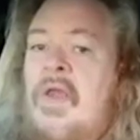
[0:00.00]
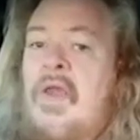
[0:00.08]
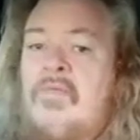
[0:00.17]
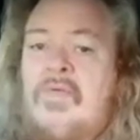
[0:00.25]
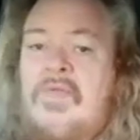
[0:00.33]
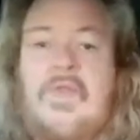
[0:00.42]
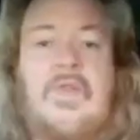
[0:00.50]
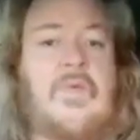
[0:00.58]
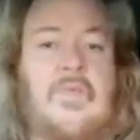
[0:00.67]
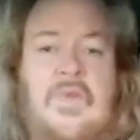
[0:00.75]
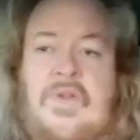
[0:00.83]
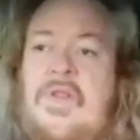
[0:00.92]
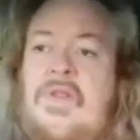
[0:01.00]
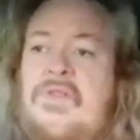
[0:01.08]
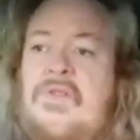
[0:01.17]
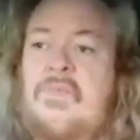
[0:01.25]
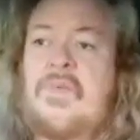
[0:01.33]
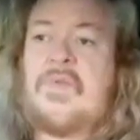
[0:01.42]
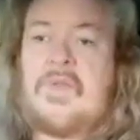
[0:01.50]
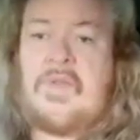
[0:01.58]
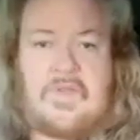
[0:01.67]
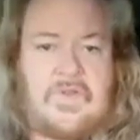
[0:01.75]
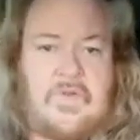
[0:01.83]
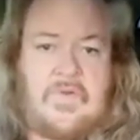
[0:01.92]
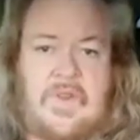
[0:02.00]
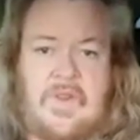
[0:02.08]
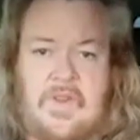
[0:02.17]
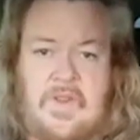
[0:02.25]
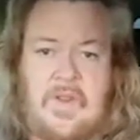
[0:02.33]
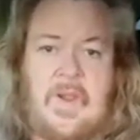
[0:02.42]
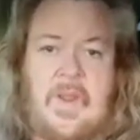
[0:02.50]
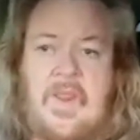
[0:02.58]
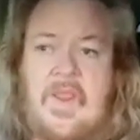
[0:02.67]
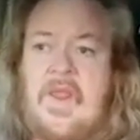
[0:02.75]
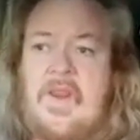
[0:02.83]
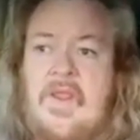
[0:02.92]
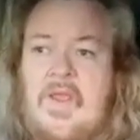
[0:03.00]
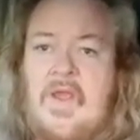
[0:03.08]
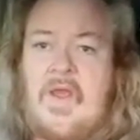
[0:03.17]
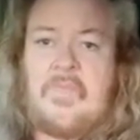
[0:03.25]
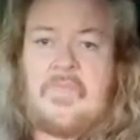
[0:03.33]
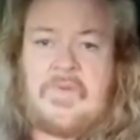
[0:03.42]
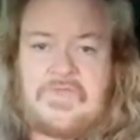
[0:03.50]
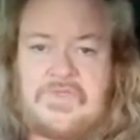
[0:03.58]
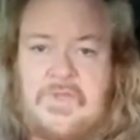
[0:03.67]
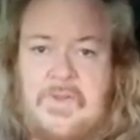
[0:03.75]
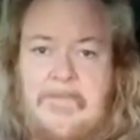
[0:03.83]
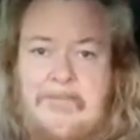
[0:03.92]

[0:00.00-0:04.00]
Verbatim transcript: everything that we need to be doing and getting accomplished